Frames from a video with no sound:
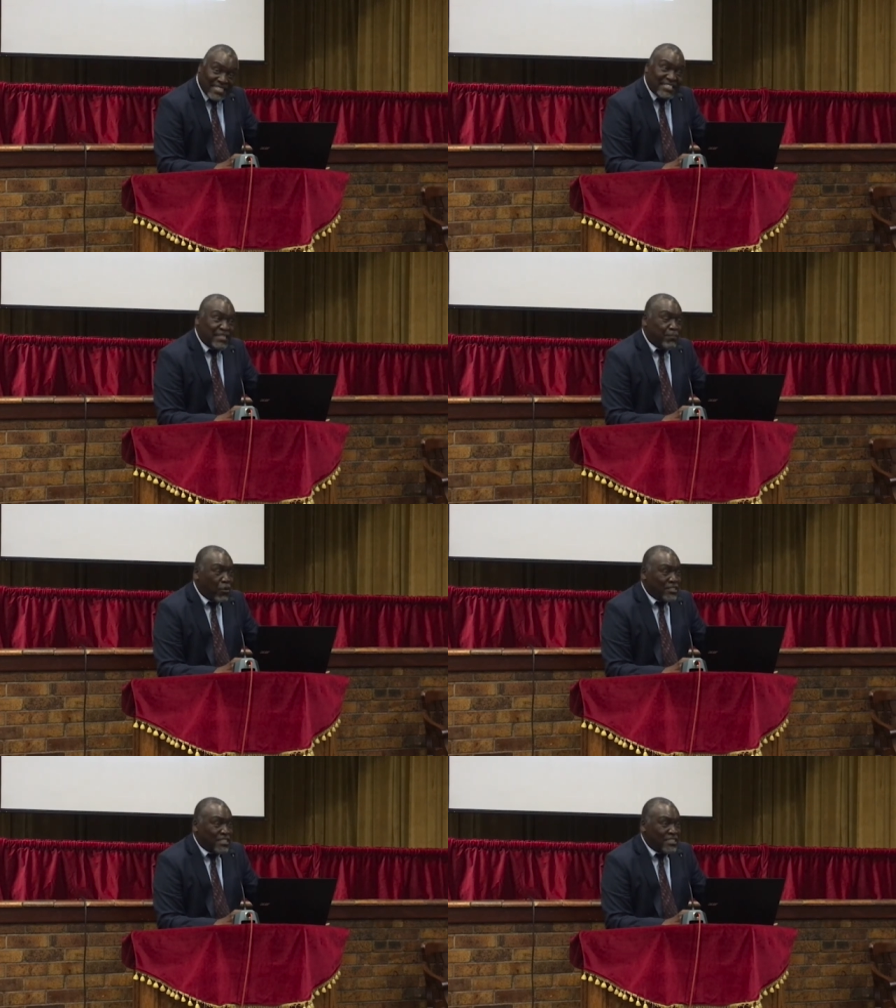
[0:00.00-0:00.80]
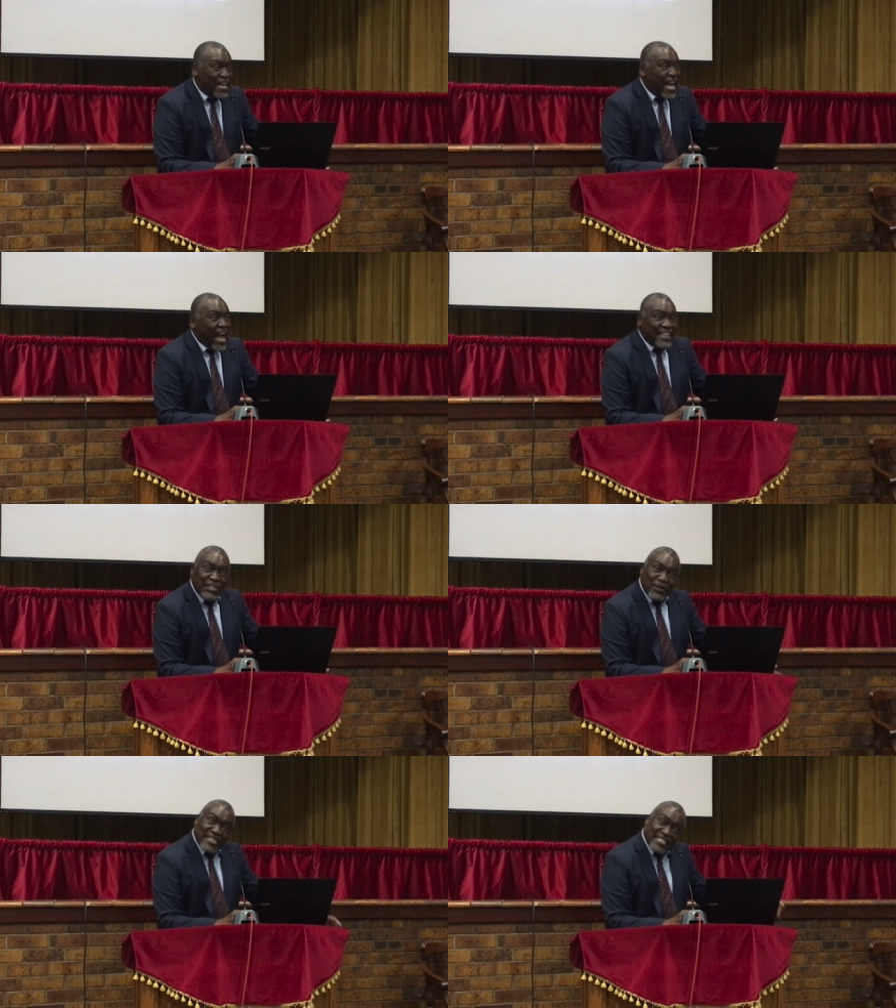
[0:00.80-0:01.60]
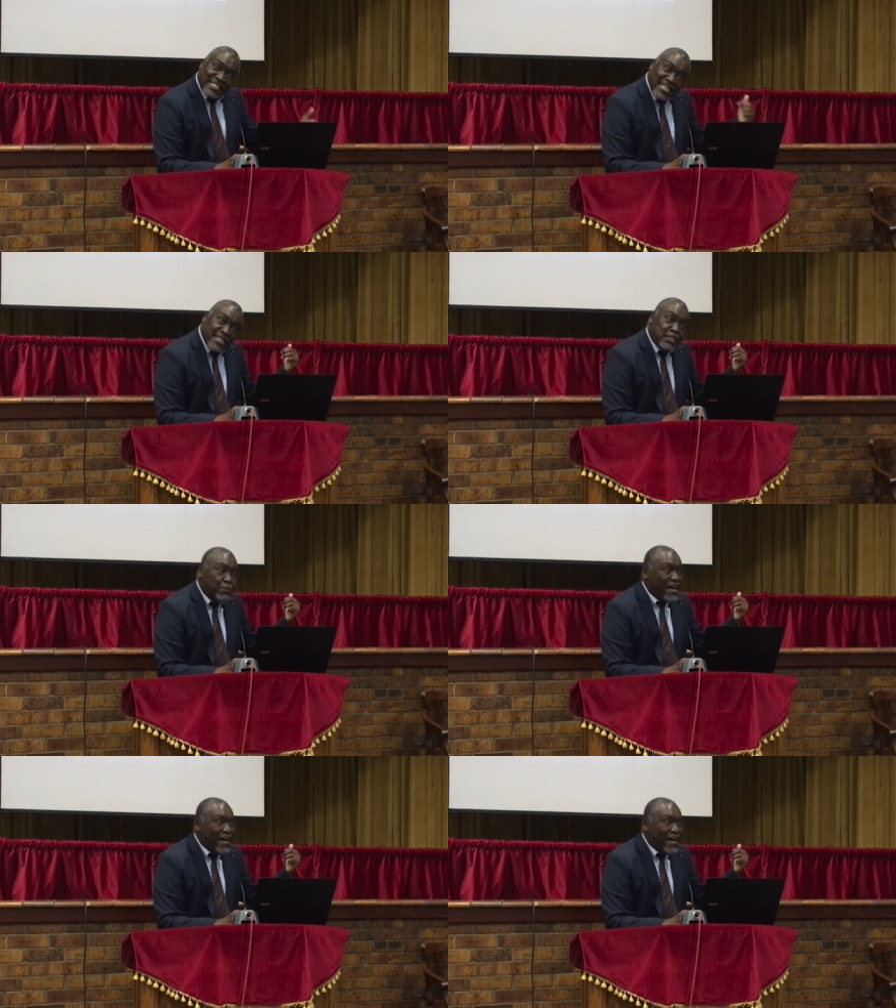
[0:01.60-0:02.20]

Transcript: That is important. I think you can see